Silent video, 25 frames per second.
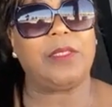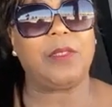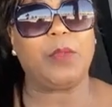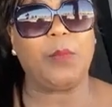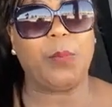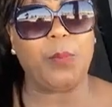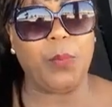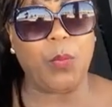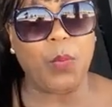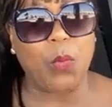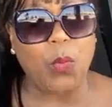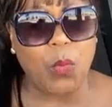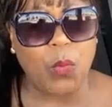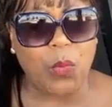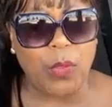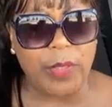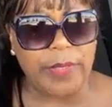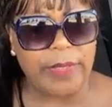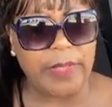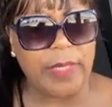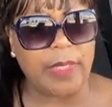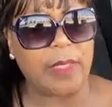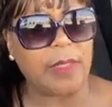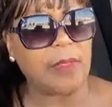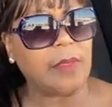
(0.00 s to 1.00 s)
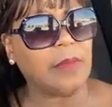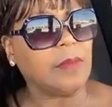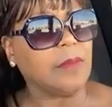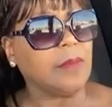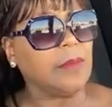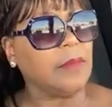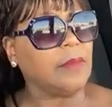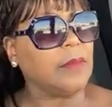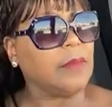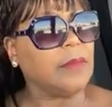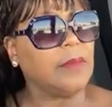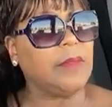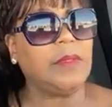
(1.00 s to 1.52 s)
support and
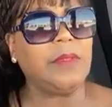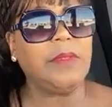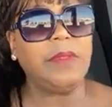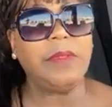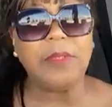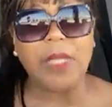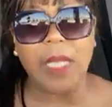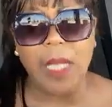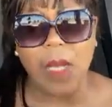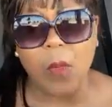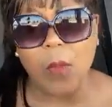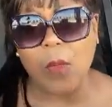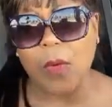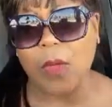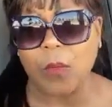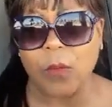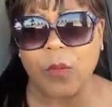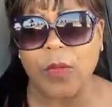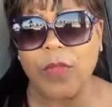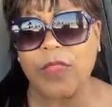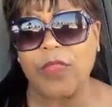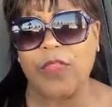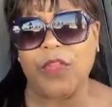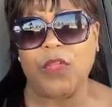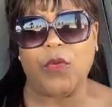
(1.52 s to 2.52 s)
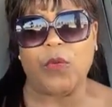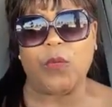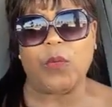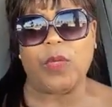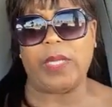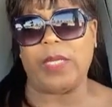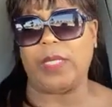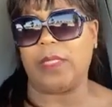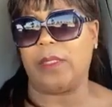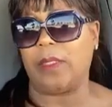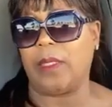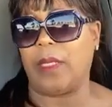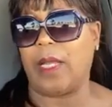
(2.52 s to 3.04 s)
network with you,
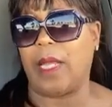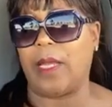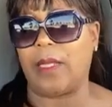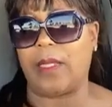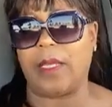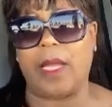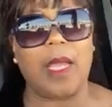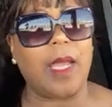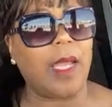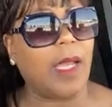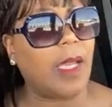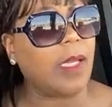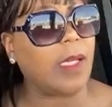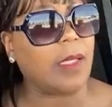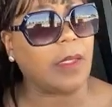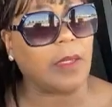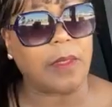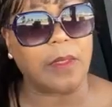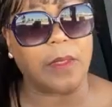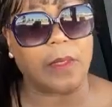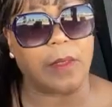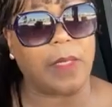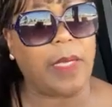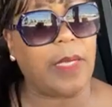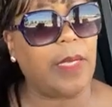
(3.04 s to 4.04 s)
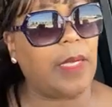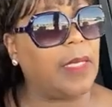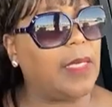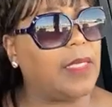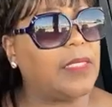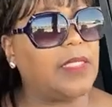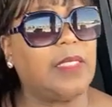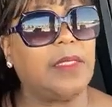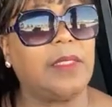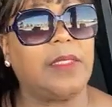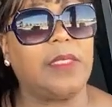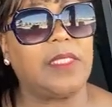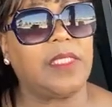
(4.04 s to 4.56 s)
and like, hey, you know, hey,
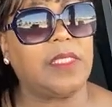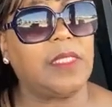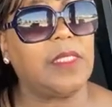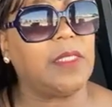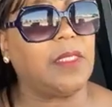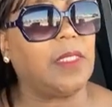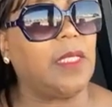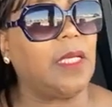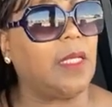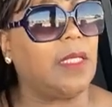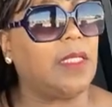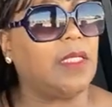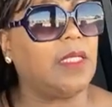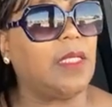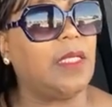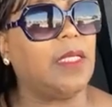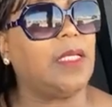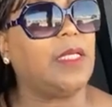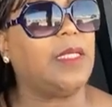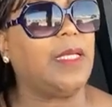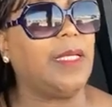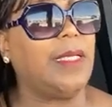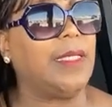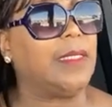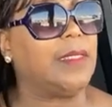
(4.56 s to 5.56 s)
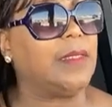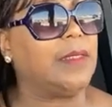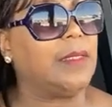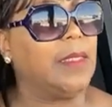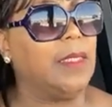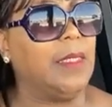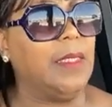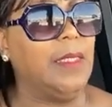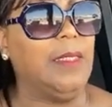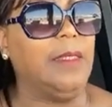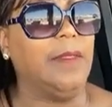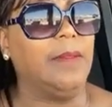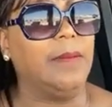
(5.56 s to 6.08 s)
let's get this thing done. Let's get it done.
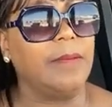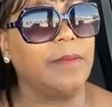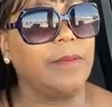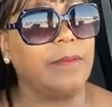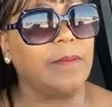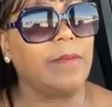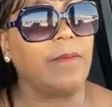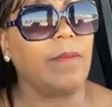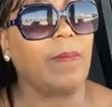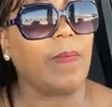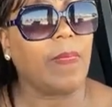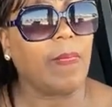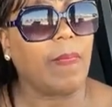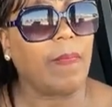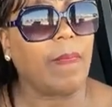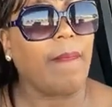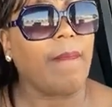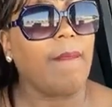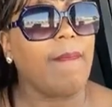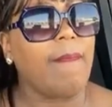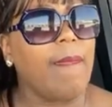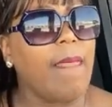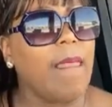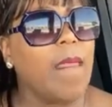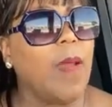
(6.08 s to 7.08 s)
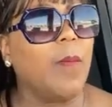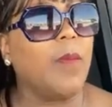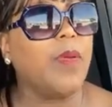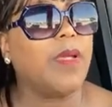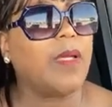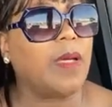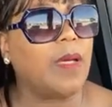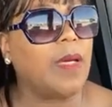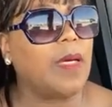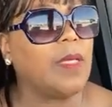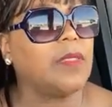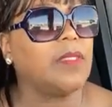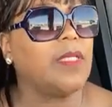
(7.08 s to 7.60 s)

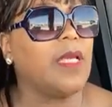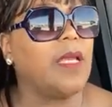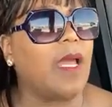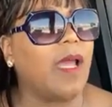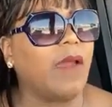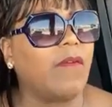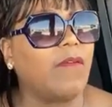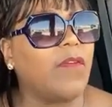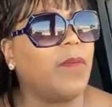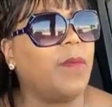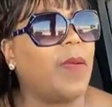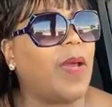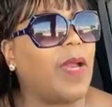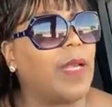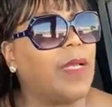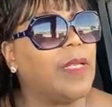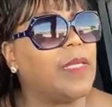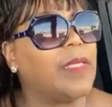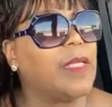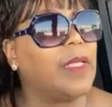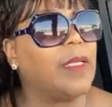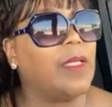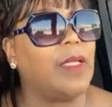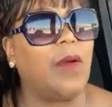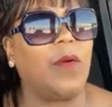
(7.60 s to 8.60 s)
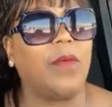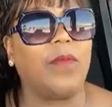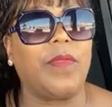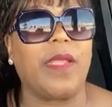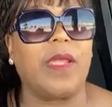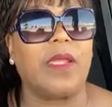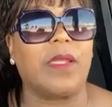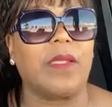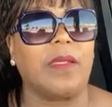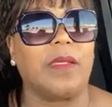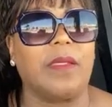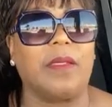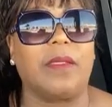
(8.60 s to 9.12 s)
Because everybody needs to know
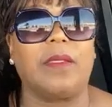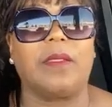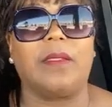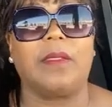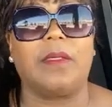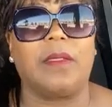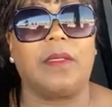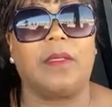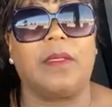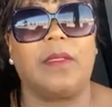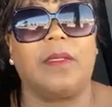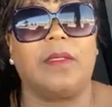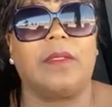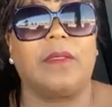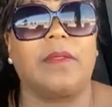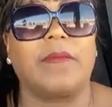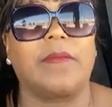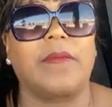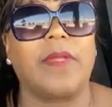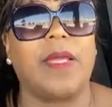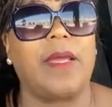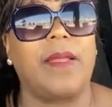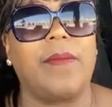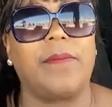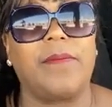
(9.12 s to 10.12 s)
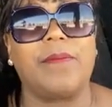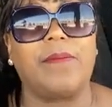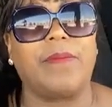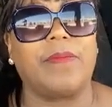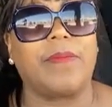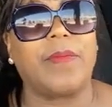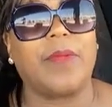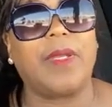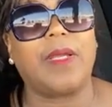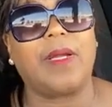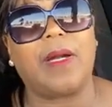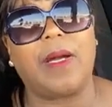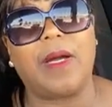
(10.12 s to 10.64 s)
that
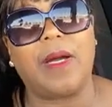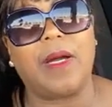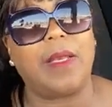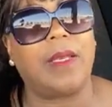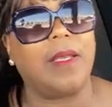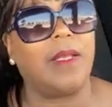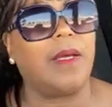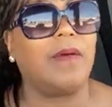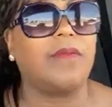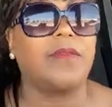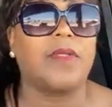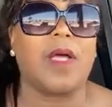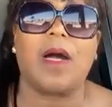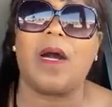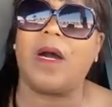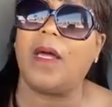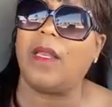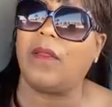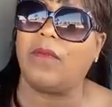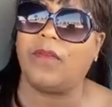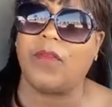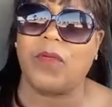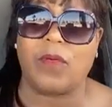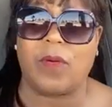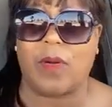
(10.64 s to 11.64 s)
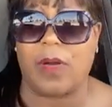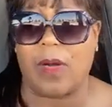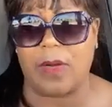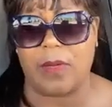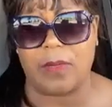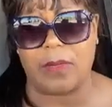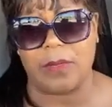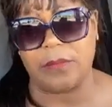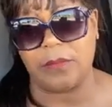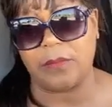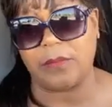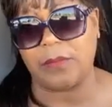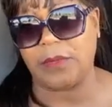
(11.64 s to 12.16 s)
God loves all of you
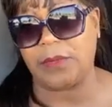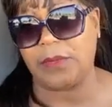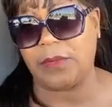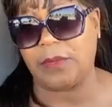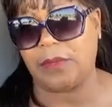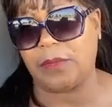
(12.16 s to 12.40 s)
all.